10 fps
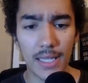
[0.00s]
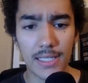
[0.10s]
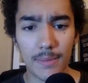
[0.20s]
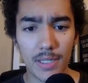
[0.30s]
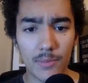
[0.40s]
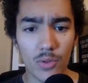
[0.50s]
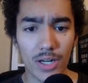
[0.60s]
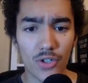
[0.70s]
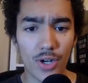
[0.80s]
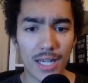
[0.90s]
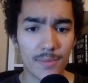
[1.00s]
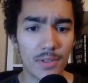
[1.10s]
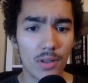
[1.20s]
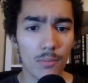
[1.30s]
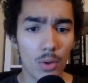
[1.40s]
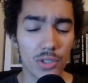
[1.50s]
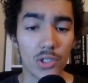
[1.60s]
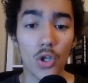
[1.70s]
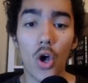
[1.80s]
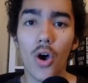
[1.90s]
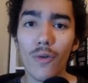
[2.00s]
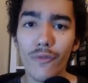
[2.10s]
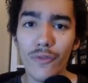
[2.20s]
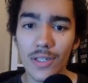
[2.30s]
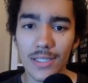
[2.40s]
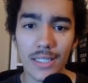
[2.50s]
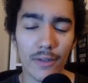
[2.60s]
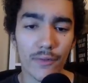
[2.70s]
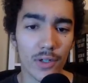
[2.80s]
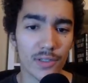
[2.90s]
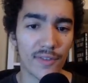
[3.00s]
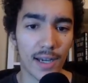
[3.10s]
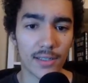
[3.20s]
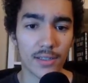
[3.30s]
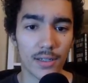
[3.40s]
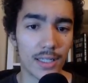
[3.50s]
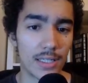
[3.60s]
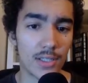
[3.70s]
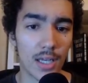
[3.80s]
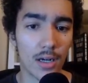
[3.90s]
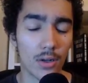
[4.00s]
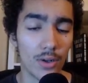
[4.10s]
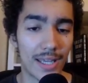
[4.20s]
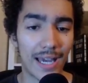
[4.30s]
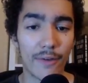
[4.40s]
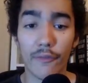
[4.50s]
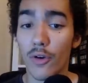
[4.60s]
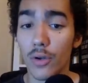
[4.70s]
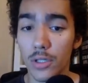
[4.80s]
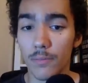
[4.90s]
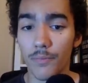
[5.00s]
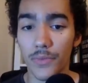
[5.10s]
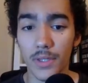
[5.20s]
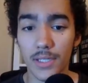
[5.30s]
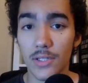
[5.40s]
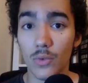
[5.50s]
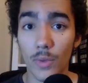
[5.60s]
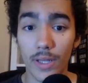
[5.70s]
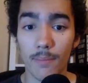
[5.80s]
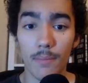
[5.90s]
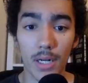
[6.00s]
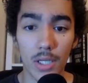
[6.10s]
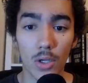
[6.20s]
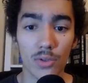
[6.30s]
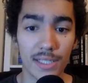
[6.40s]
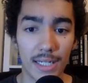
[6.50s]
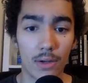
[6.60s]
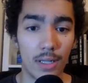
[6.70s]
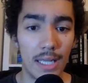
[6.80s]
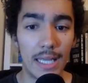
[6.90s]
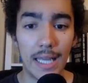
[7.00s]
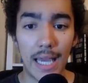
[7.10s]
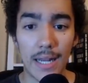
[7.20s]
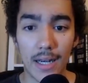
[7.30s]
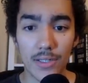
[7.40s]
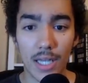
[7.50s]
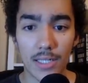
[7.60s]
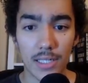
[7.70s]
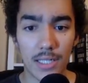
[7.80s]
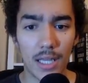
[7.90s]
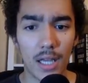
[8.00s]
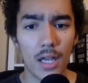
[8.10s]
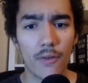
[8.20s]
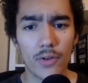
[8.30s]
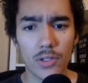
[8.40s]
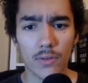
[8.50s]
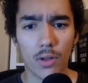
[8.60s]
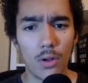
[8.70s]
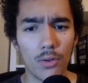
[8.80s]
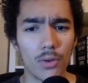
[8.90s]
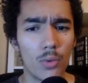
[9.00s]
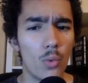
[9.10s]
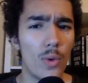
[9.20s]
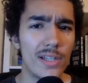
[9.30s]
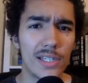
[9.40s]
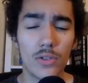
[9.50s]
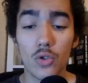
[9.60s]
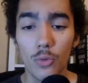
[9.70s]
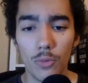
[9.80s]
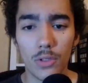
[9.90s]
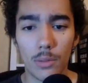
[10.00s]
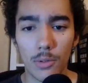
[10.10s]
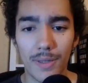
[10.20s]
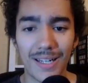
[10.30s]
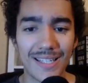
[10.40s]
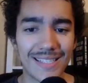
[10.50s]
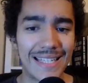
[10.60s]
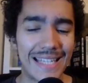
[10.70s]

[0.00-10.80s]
Sometimes what attracts me the most is obviously the first factor is you got to look at volume. This is where the money goes in and out. And as you guys can see, first of all, hold on, why is there two WPLS?